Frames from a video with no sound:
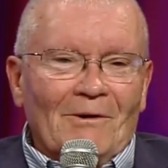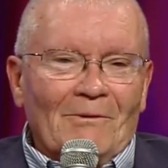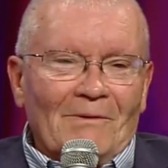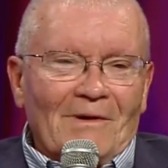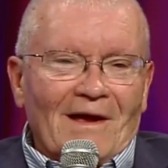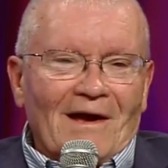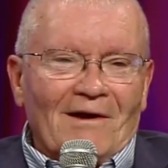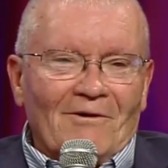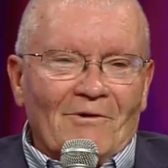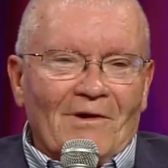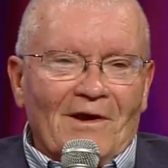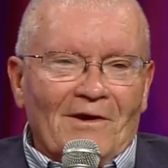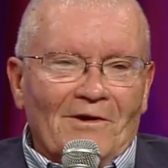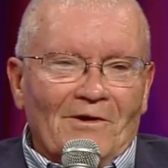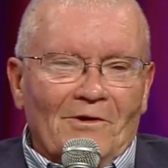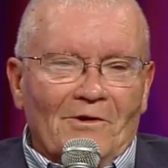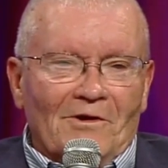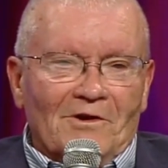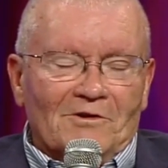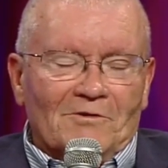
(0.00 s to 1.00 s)
we got ready to
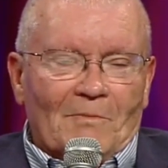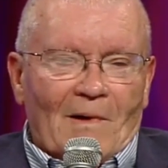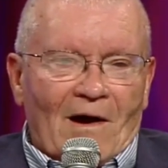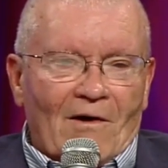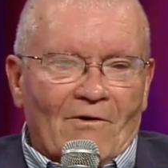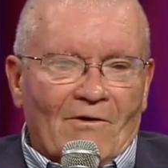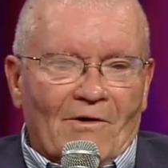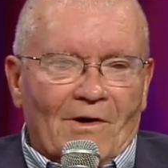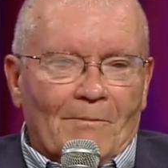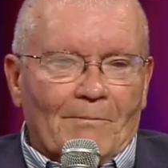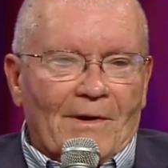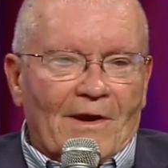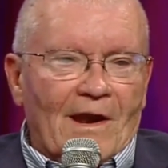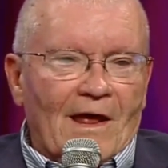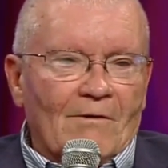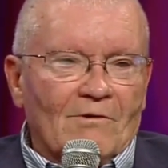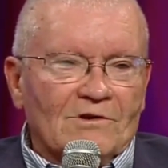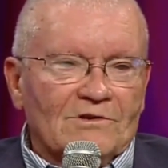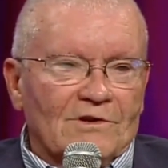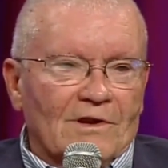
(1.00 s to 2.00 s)
do this power up, and
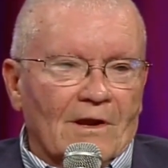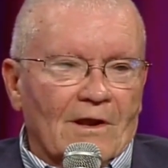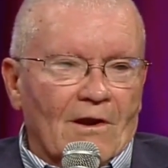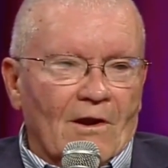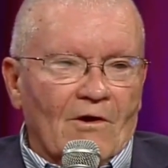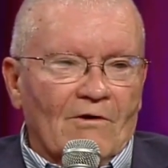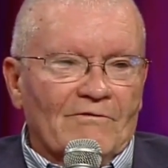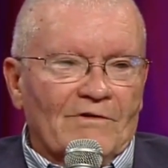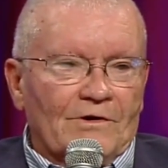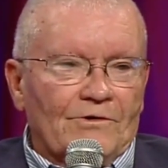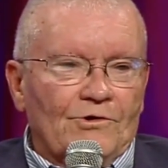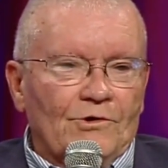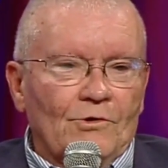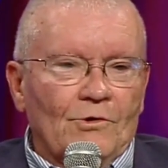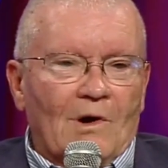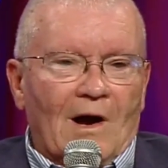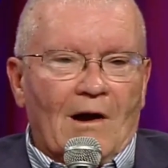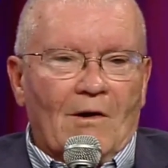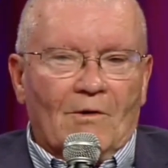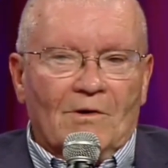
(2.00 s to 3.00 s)
that was a little over
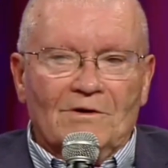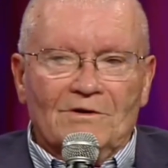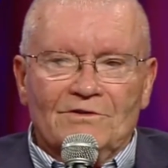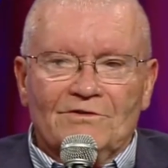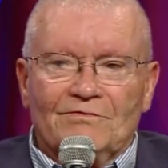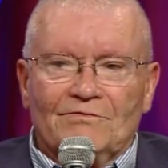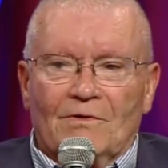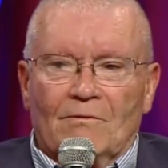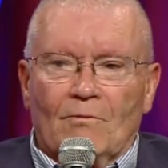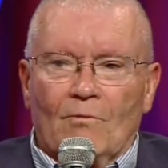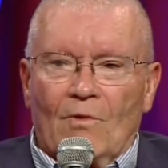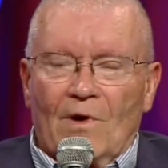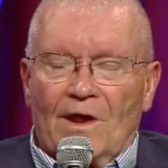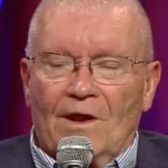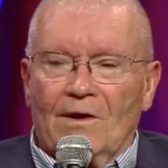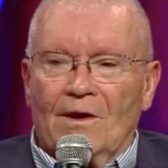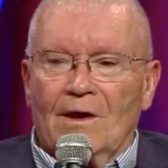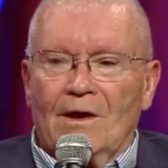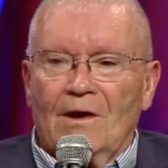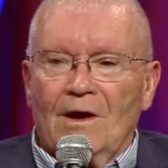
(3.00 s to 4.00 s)
2 hours from
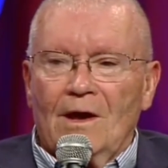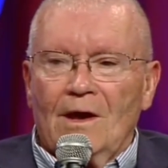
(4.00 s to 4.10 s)
when